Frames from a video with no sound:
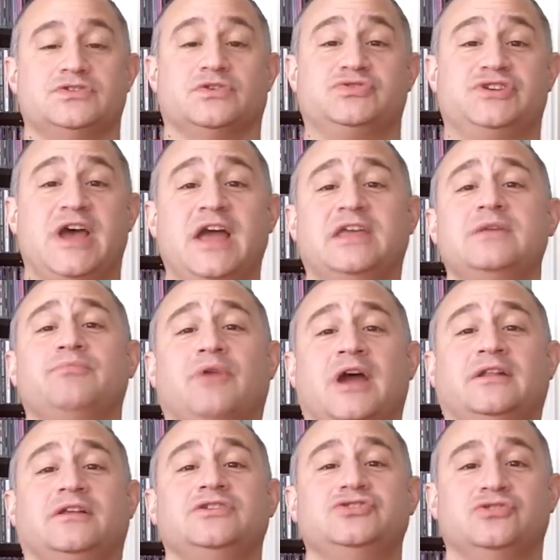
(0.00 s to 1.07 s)
So Jackie
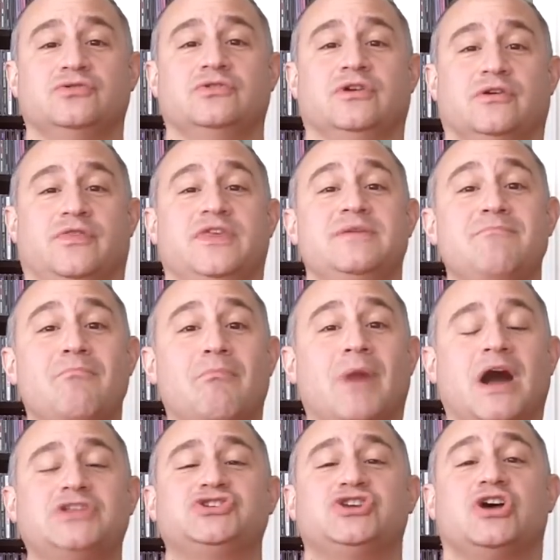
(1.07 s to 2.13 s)
Bradley Jr., the
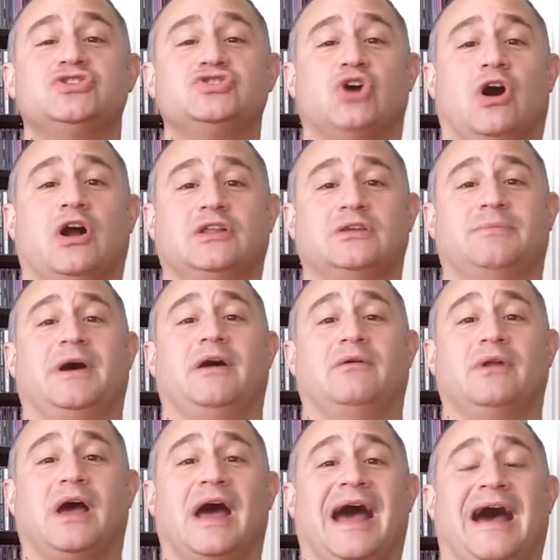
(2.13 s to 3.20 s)
much talked
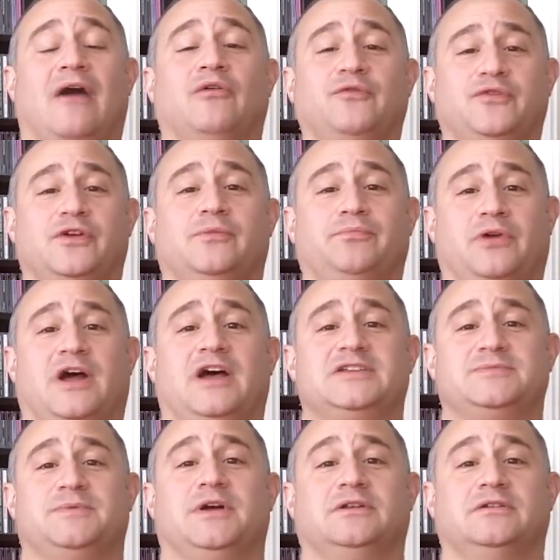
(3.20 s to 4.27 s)
about outfield
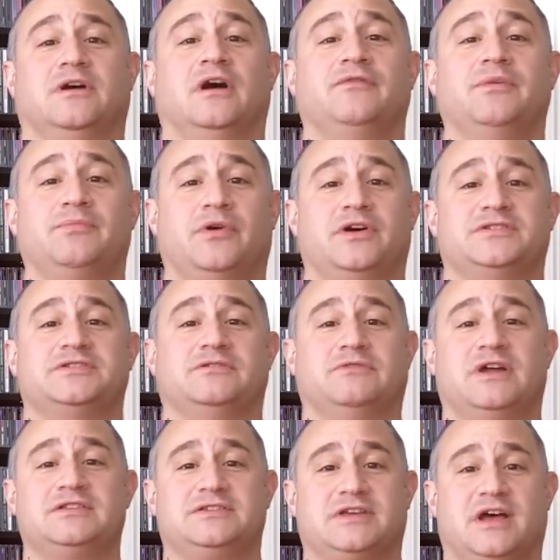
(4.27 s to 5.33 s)
prospect of the Boston
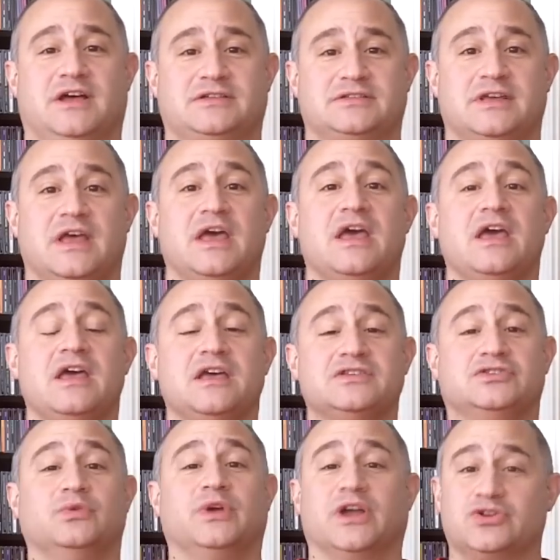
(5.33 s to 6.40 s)
Red Sox,
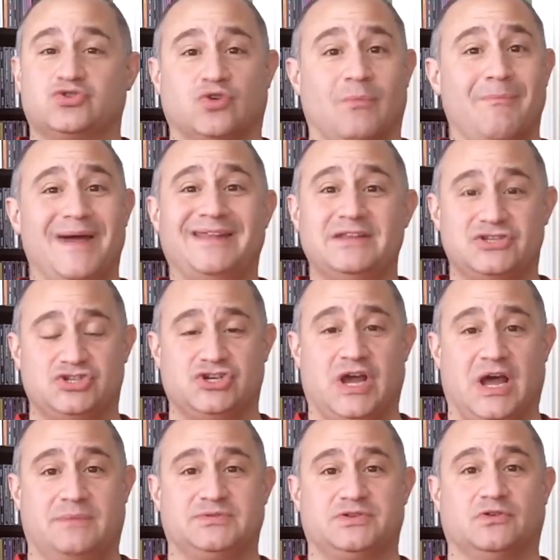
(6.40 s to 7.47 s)
is doing a tremendous
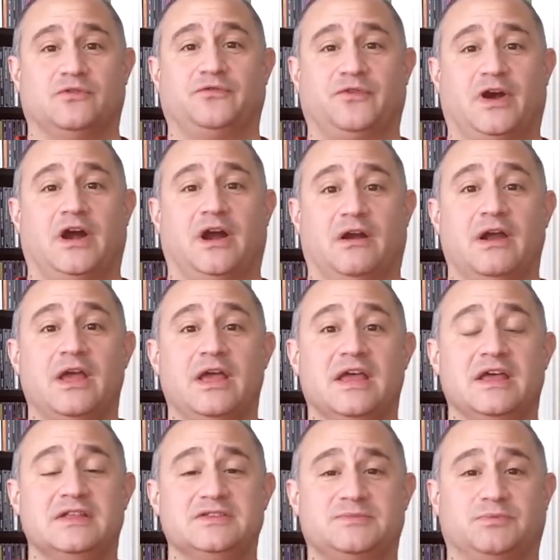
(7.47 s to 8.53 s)
job so far
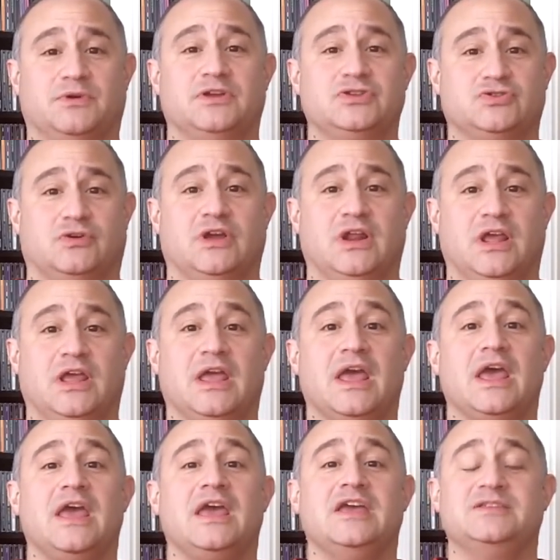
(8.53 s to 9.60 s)
in spring training.
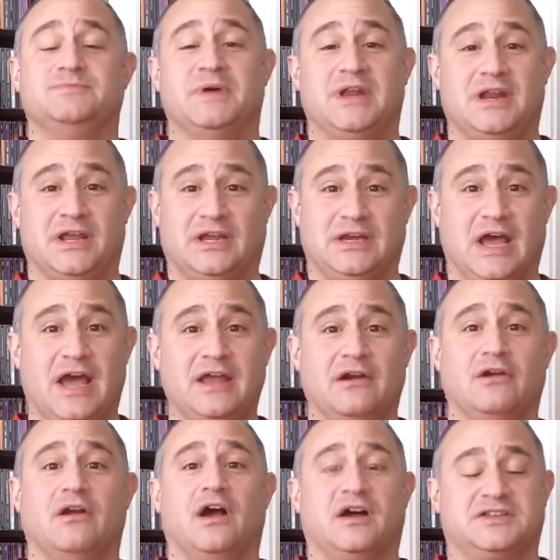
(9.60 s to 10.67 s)
He's been an
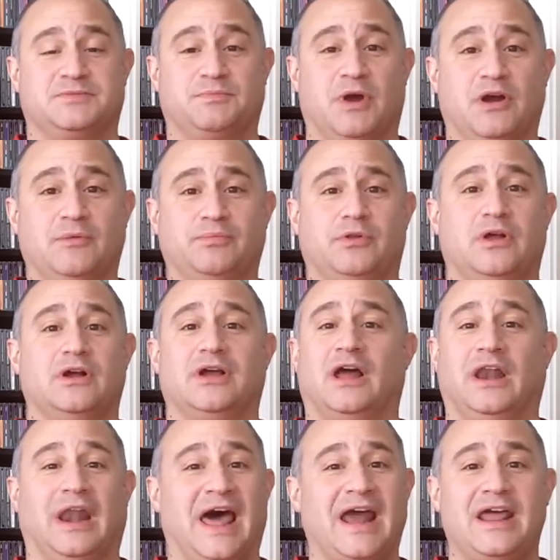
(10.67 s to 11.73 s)
igniter, a spark plug,
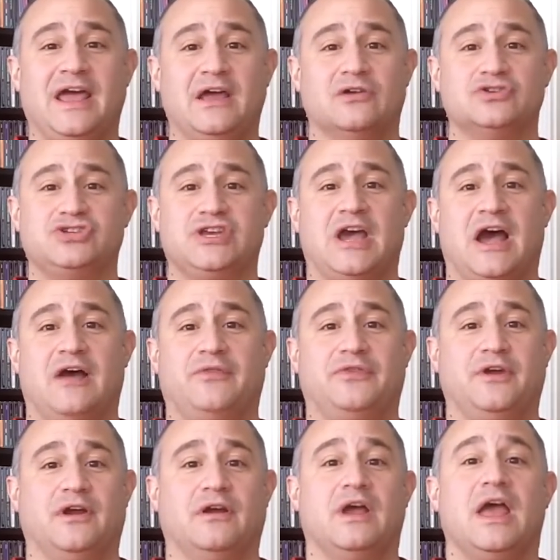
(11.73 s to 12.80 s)
a lot of energy out
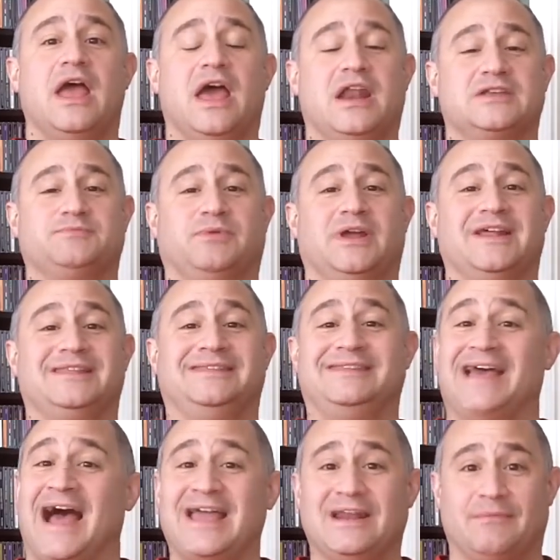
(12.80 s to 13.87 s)
there, and has played a
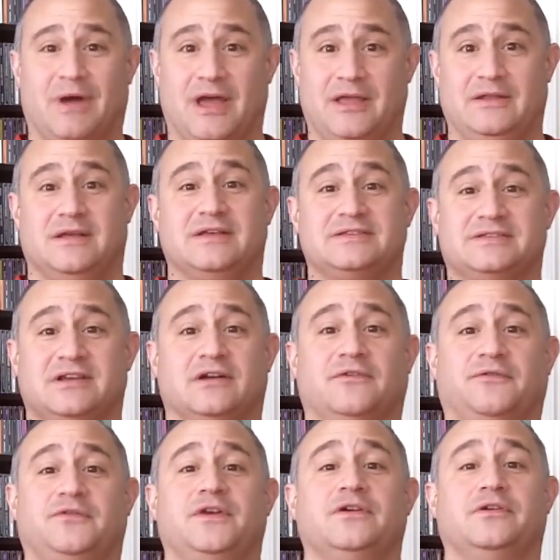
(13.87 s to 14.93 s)
dynamite
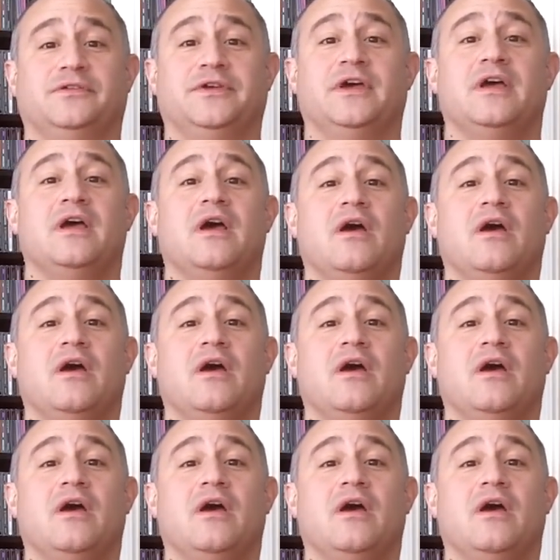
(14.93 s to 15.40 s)
center field